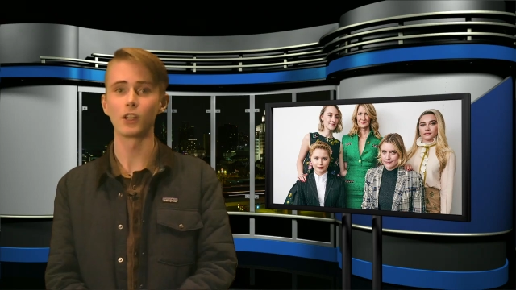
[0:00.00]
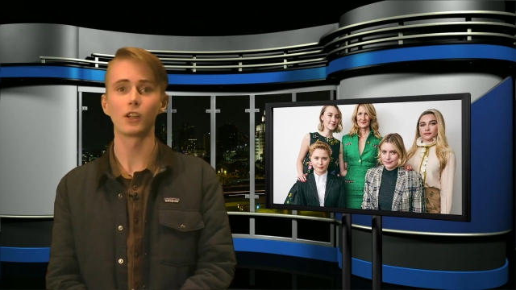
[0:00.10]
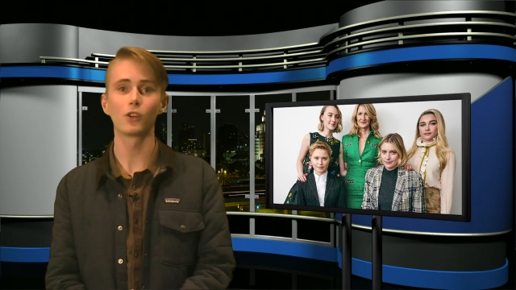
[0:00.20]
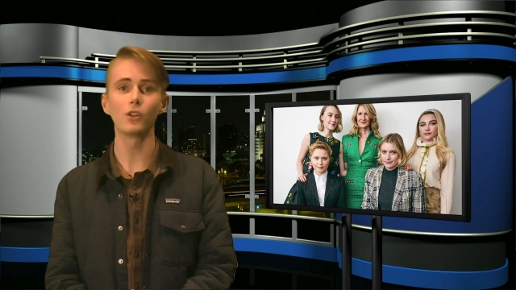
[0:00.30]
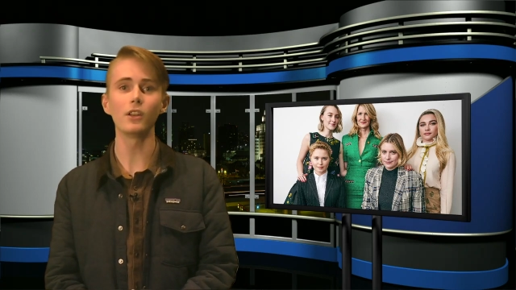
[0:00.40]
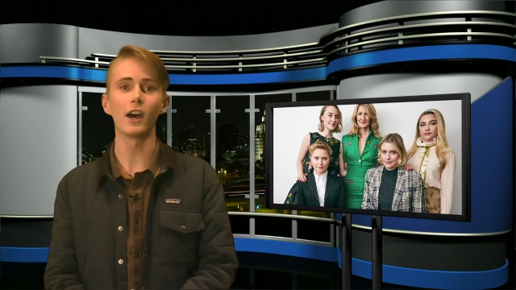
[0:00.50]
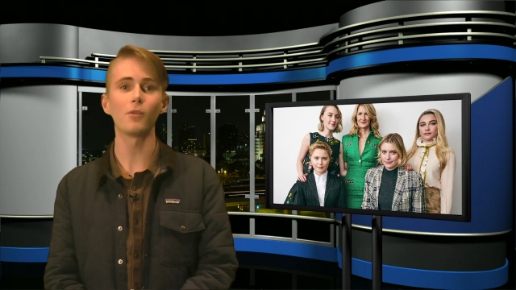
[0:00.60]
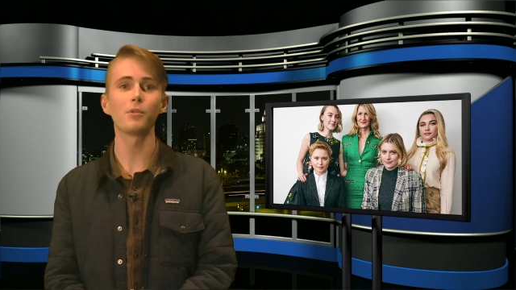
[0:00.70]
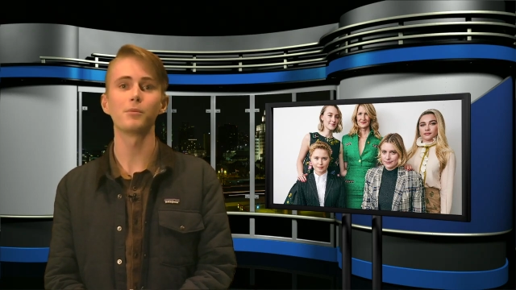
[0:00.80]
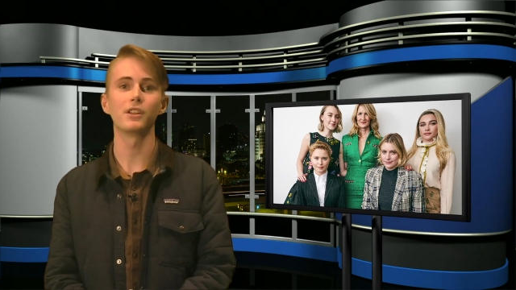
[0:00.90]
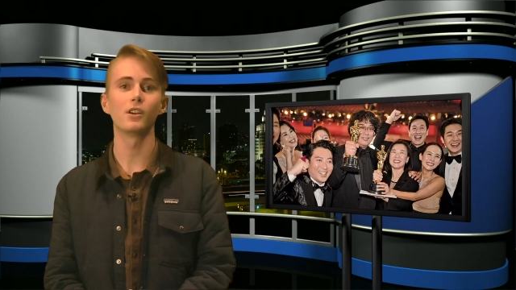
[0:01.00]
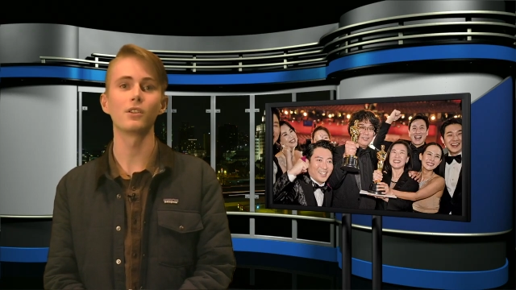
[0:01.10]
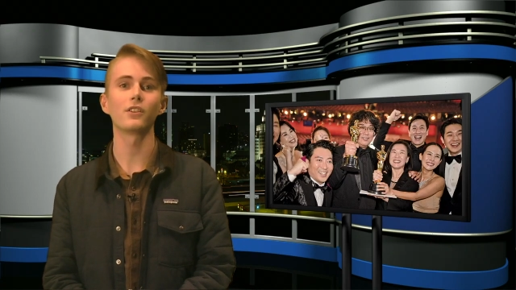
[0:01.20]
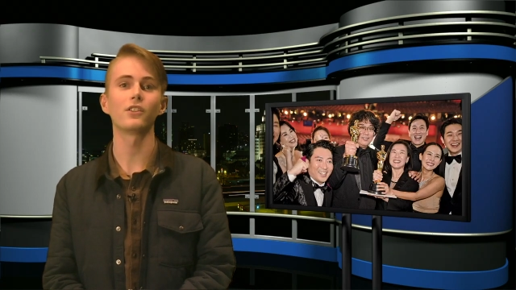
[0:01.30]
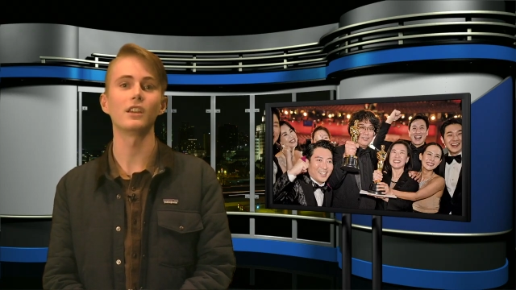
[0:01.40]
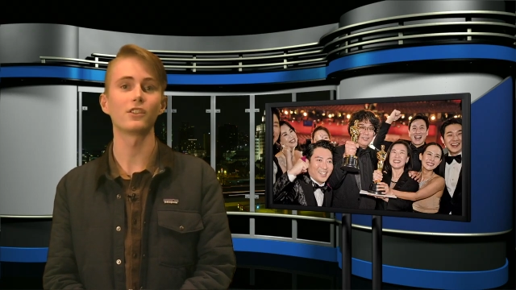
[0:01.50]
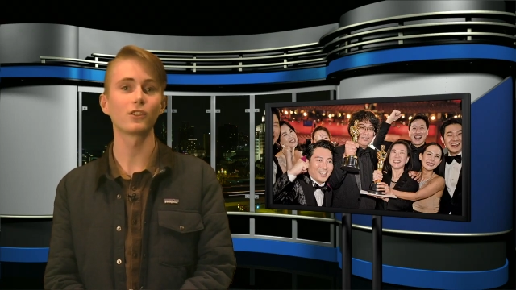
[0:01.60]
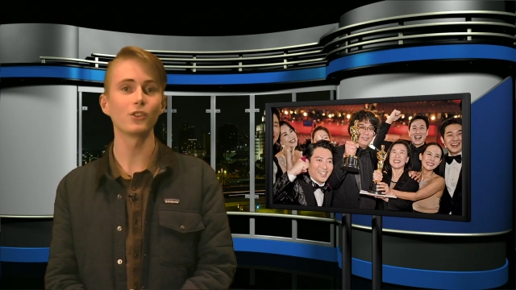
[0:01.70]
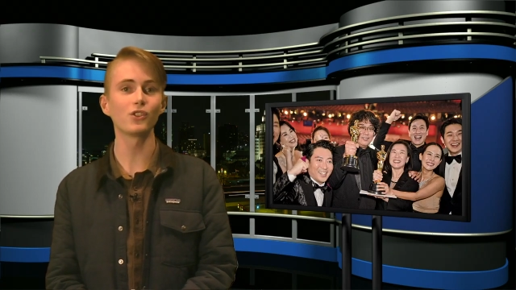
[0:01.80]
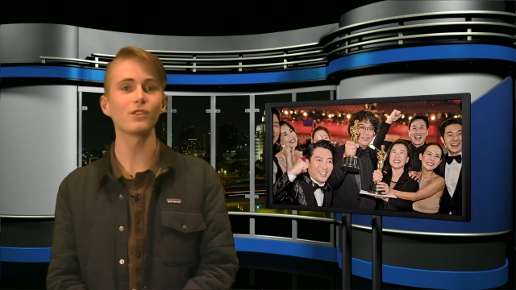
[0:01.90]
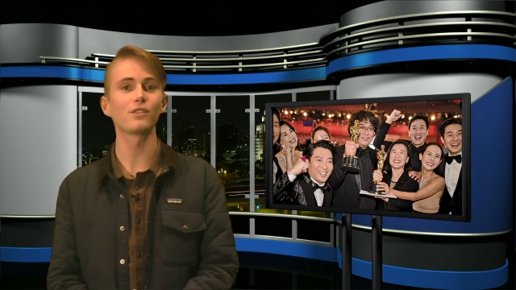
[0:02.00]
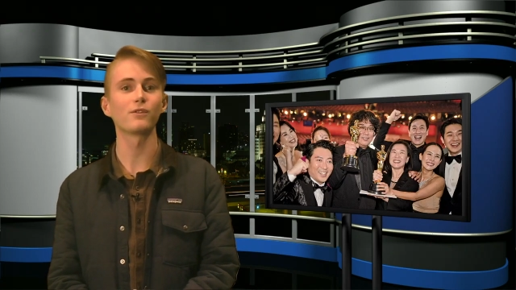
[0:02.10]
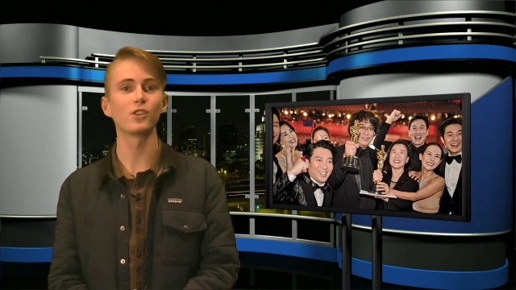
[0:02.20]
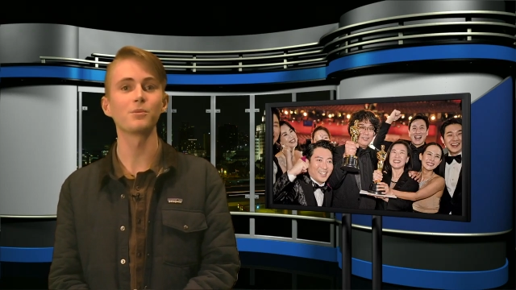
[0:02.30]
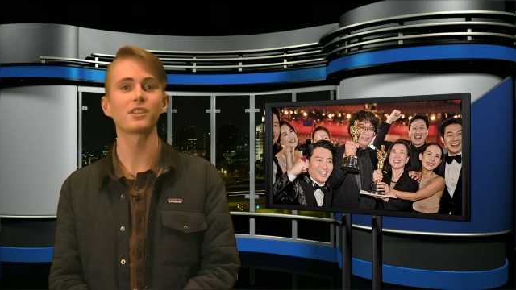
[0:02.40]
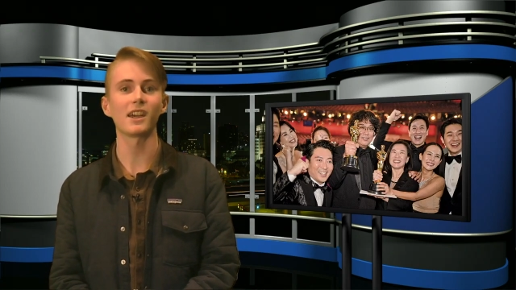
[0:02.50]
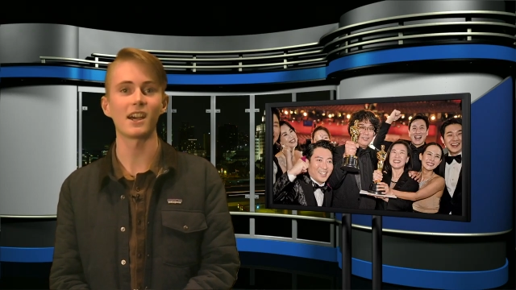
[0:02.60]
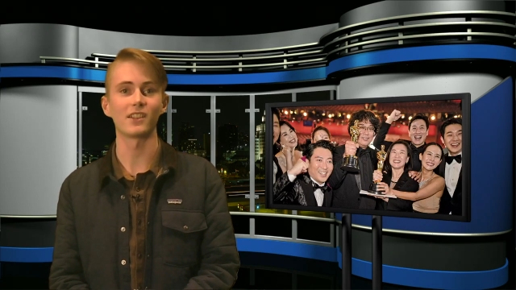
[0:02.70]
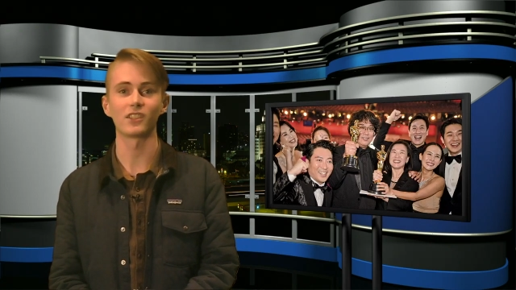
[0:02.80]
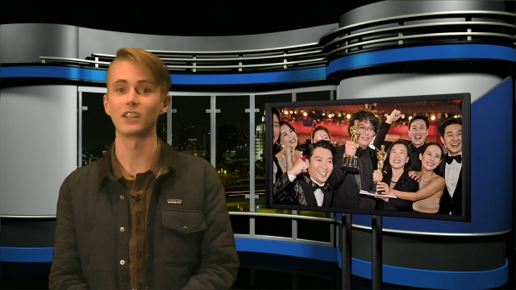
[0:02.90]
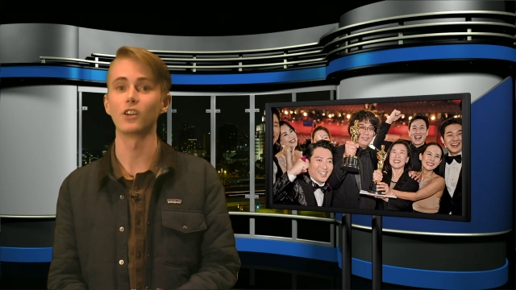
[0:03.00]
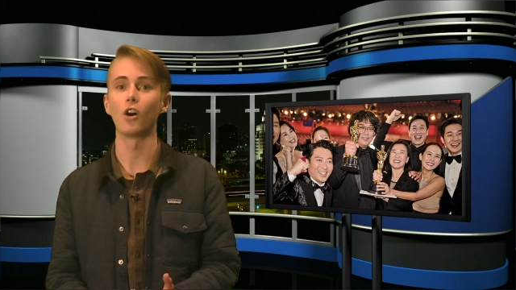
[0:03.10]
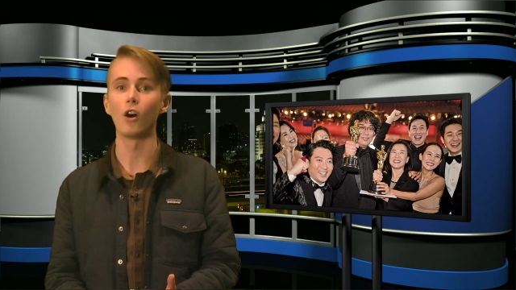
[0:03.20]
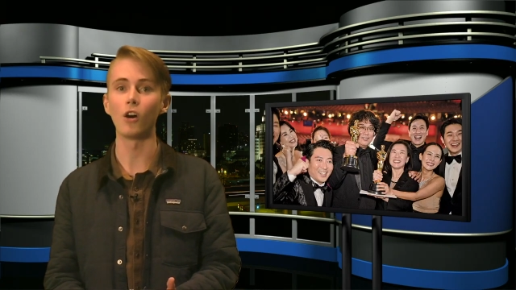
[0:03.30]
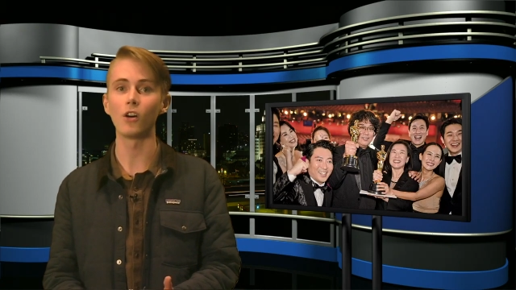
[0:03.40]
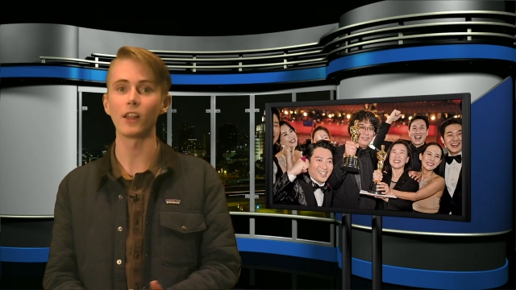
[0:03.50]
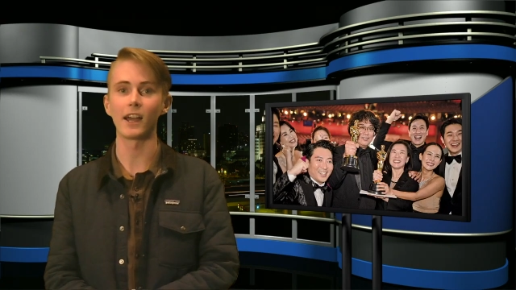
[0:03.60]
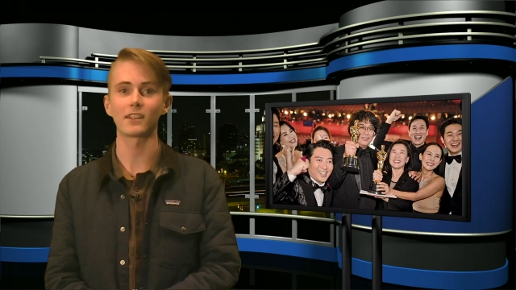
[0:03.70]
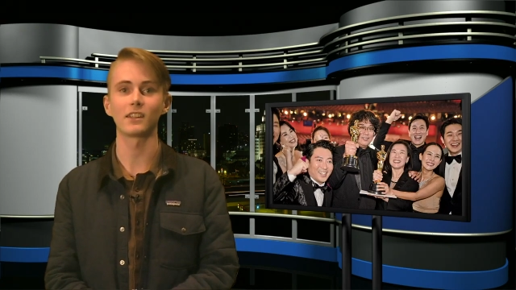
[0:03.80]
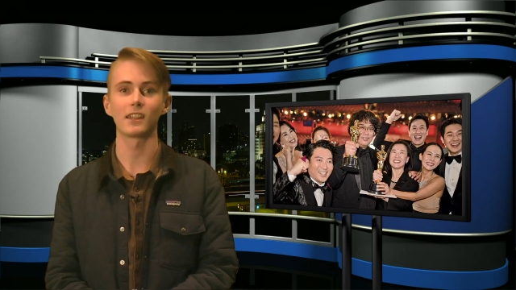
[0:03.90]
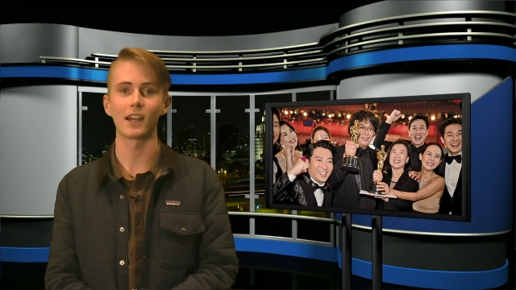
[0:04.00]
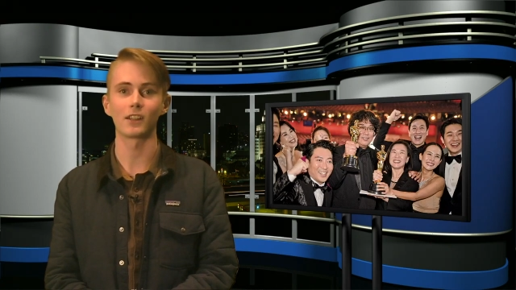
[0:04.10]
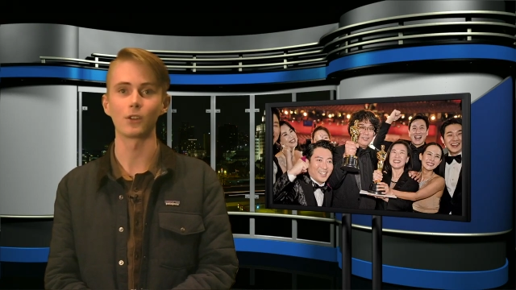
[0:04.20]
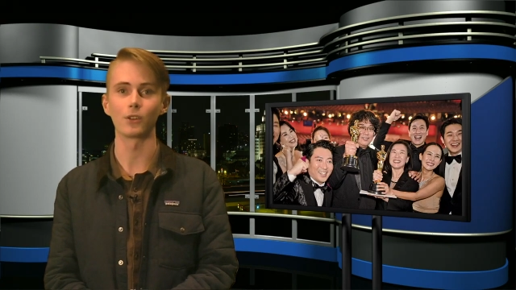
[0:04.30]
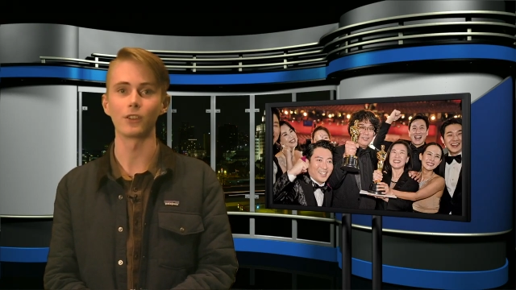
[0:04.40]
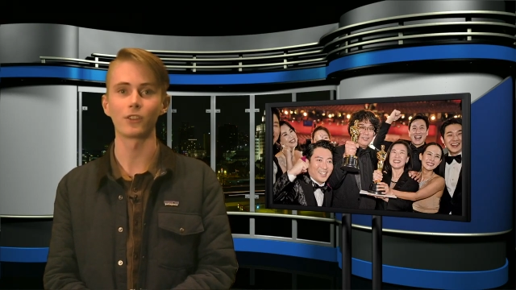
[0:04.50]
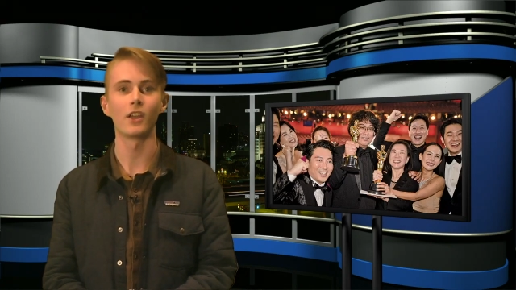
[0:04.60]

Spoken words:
couldn't help but notice the exclusion of the film's cast in all acting categories.